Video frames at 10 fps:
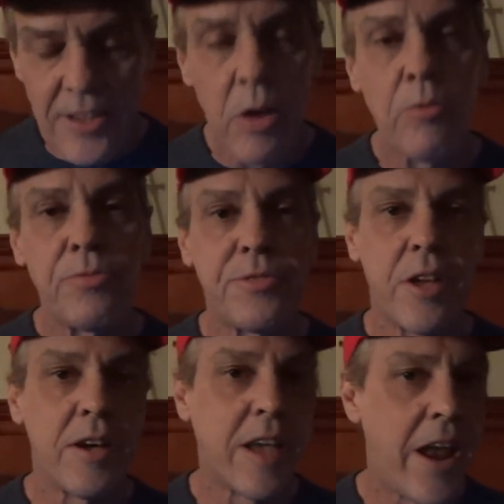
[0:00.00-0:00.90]
don't
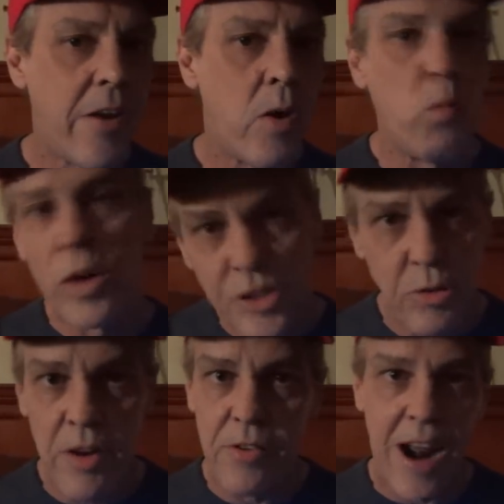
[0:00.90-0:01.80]
care
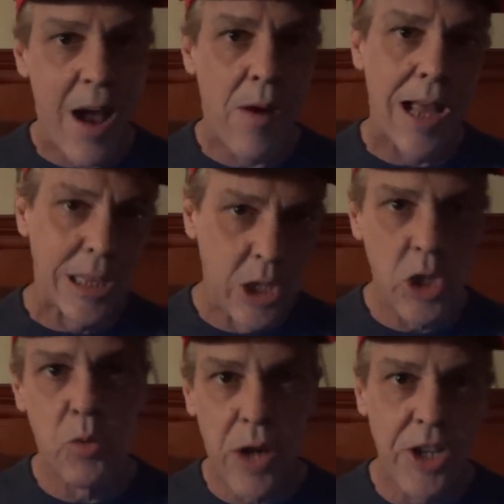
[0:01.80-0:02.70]
whatsoever how I
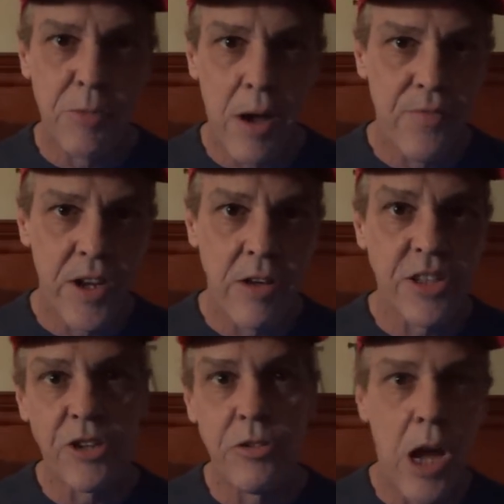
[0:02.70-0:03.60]
look when I do my videos.
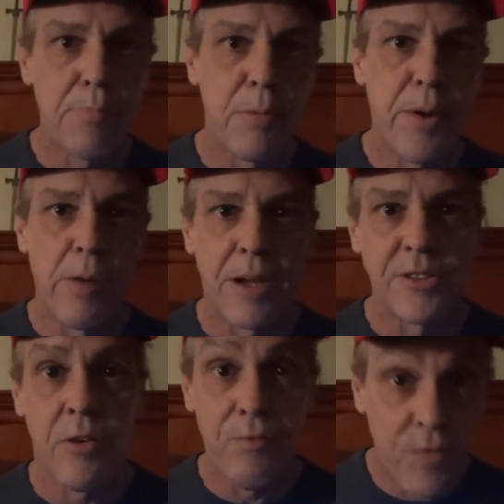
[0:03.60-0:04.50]
I do not prepare
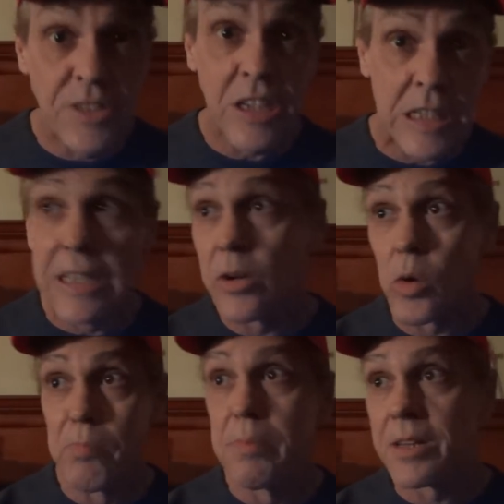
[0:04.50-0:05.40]
myself physically or